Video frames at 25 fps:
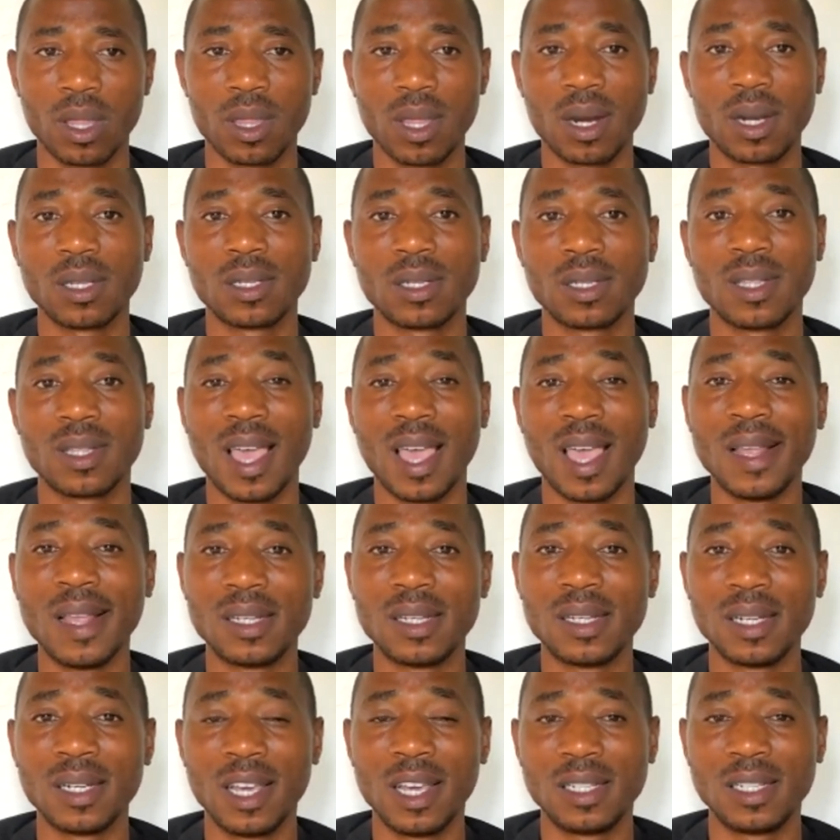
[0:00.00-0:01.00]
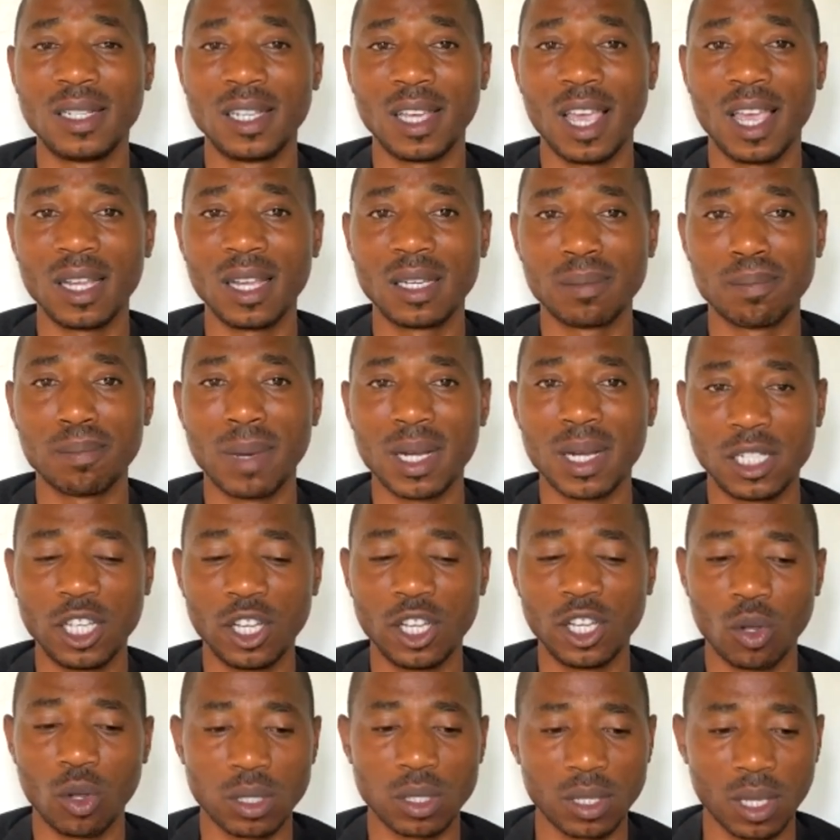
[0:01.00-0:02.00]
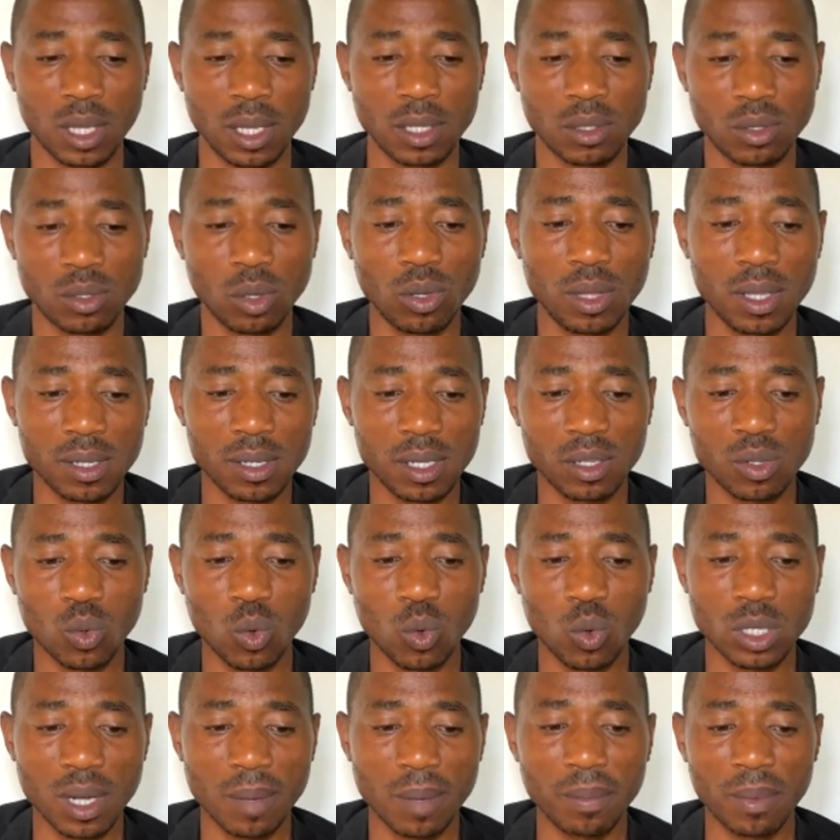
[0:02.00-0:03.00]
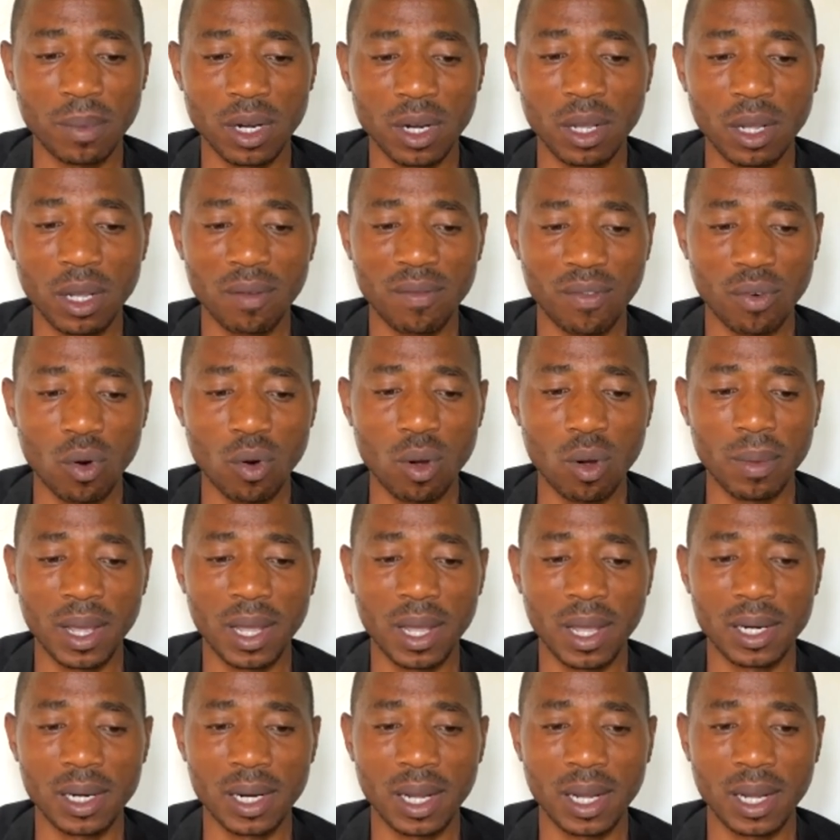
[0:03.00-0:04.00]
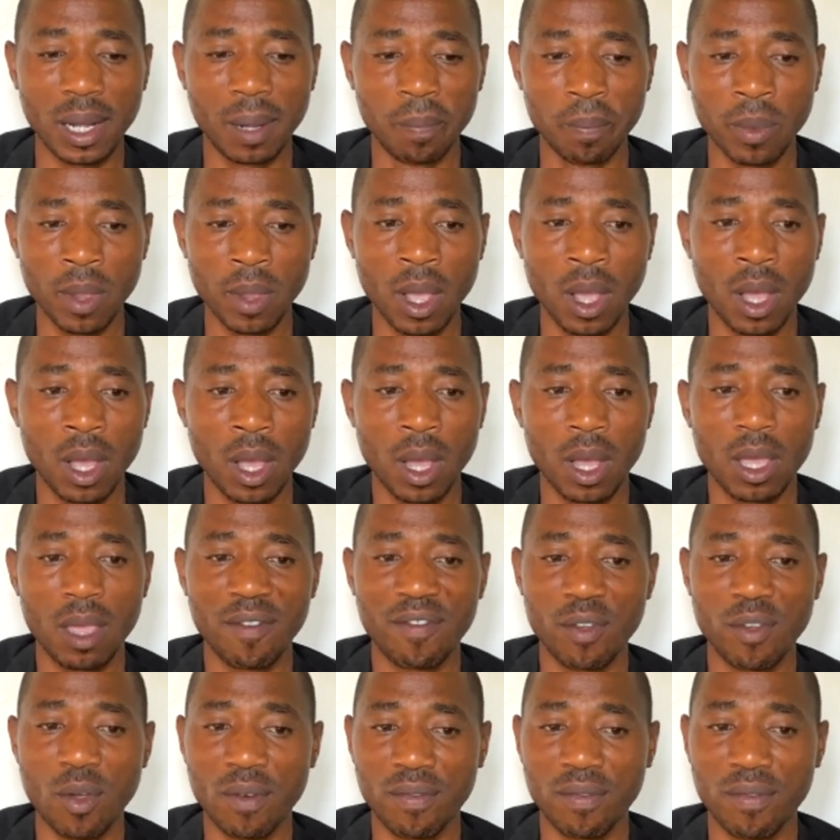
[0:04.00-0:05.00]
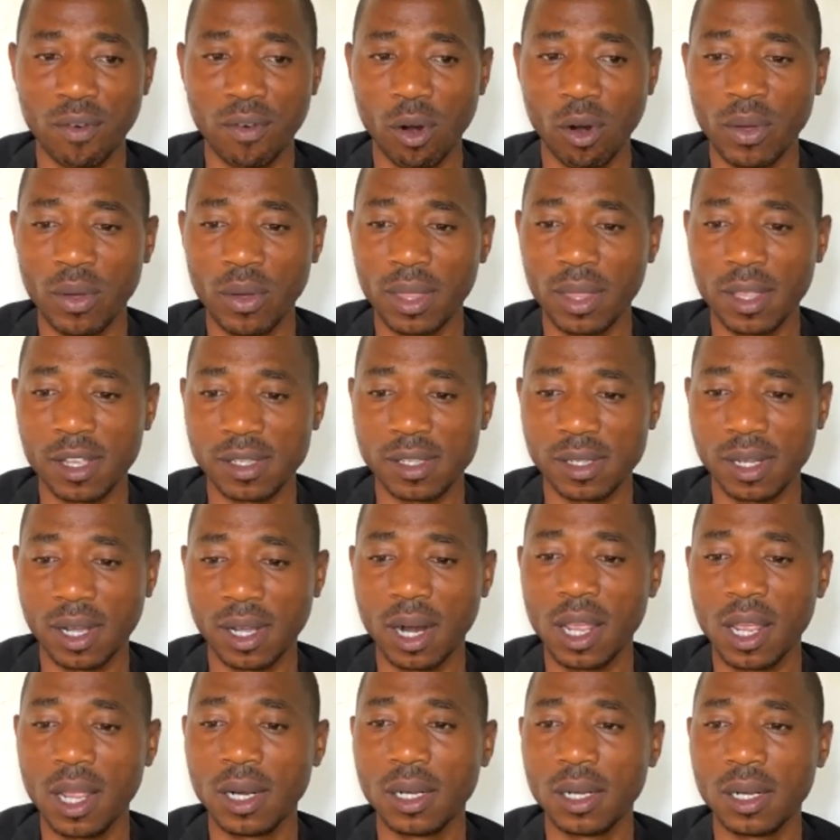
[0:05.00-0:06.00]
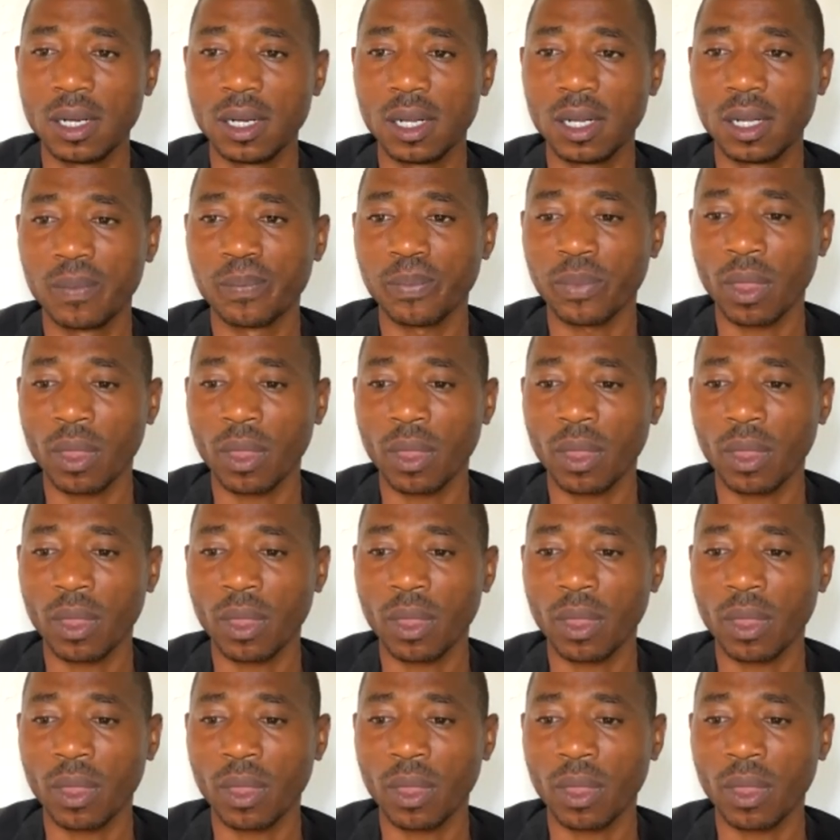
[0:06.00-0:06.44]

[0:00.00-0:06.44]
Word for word: that is the 1888 materials. And so this is what I'm reading from. And uh, if you are following the screen,